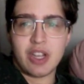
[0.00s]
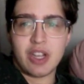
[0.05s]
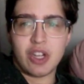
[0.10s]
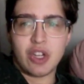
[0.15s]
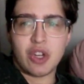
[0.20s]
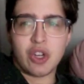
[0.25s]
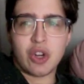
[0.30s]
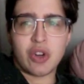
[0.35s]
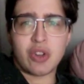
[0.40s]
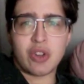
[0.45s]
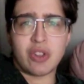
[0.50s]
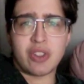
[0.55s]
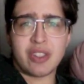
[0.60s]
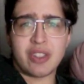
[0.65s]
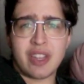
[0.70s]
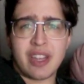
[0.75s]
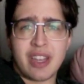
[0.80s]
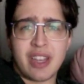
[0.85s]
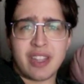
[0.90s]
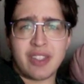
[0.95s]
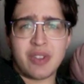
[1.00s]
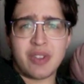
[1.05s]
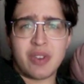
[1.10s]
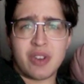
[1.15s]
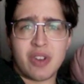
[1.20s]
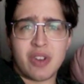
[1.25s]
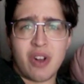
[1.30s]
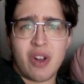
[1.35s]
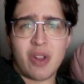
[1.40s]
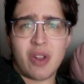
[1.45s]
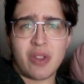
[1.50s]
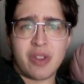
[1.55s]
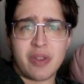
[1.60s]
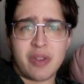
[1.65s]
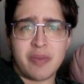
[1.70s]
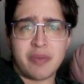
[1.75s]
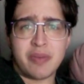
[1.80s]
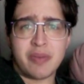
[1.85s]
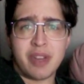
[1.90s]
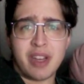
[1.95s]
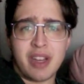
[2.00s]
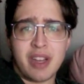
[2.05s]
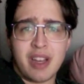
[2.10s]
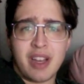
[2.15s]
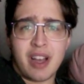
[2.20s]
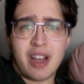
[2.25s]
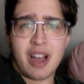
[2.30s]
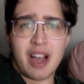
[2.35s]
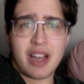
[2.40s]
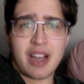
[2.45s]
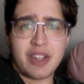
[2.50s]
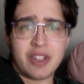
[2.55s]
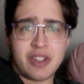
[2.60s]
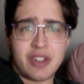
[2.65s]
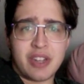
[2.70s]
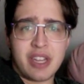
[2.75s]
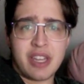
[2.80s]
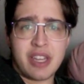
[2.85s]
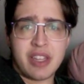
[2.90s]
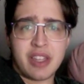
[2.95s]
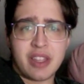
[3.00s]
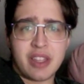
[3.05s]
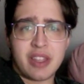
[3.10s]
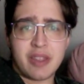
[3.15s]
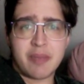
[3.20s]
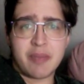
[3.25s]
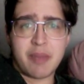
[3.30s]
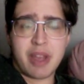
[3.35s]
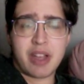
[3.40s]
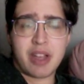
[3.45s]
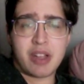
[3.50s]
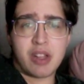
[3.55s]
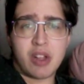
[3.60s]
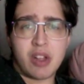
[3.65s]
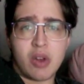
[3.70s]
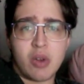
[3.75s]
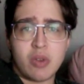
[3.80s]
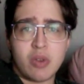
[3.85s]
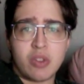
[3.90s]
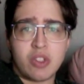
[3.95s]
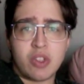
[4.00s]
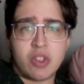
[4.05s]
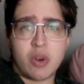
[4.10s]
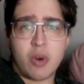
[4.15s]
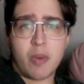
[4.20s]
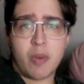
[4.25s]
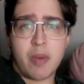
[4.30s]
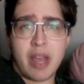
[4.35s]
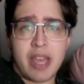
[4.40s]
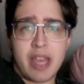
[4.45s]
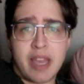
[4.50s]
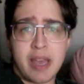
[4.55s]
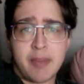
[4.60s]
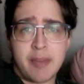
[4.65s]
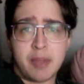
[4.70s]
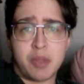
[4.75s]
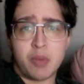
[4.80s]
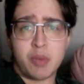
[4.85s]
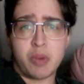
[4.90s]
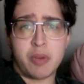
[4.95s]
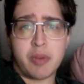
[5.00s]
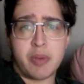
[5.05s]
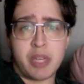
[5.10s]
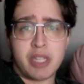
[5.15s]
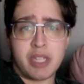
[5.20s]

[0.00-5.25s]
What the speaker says: girdles, I guess you could call them, underneath my clothes so my hips would be